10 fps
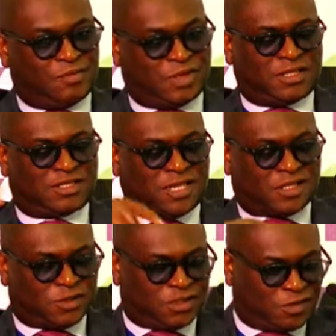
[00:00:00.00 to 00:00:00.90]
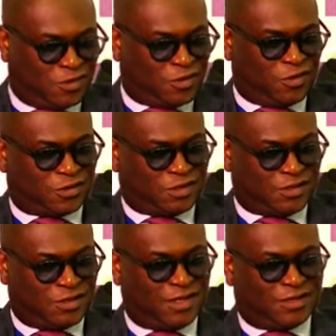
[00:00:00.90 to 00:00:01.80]
But there's transportation costs.
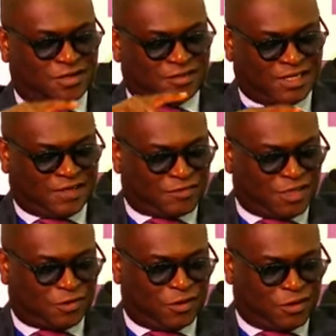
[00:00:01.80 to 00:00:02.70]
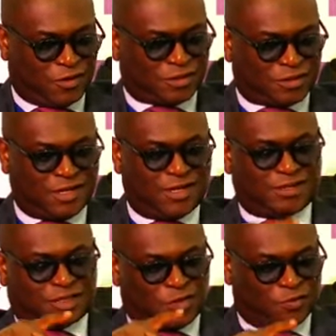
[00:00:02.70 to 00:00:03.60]
There's the gasification cost,
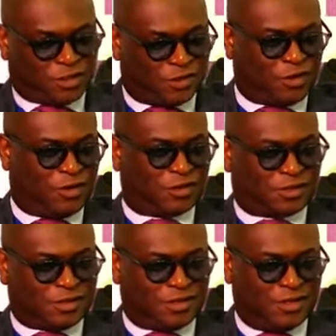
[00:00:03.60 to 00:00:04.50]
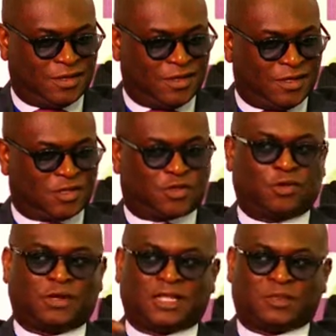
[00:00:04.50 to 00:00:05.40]
there's compression cost. So
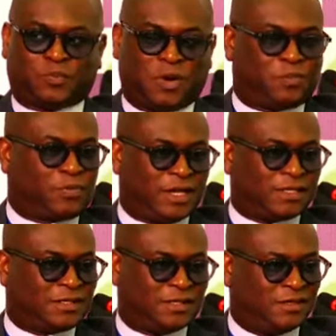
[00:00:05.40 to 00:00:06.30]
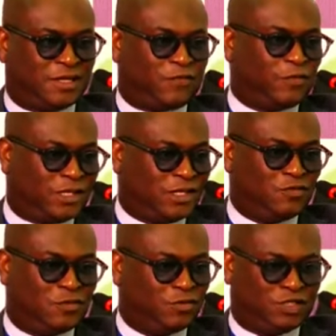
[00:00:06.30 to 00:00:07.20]
at the pump price, it definitely
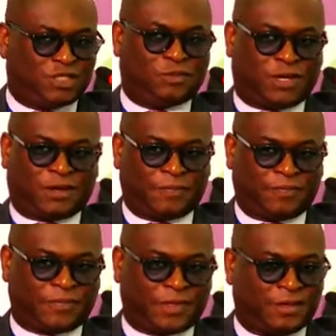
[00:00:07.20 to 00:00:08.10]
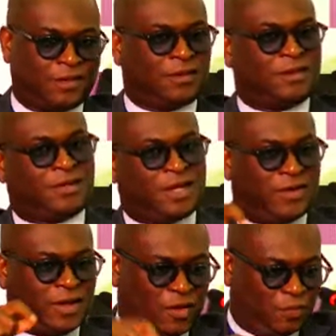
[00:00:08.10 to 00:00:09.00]
won't be cheaper. Now,
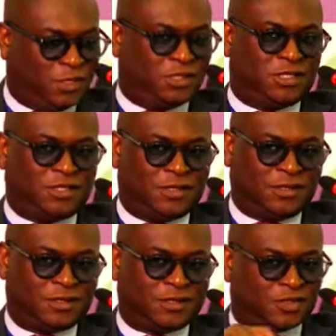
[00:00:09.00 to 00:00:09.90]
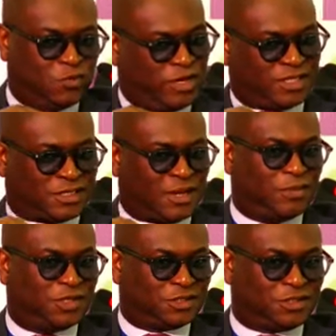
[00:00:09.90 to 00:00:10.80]
LPG is more
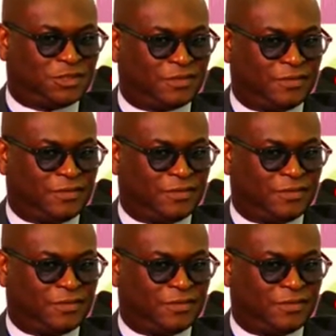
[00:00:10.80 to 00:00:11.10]
established.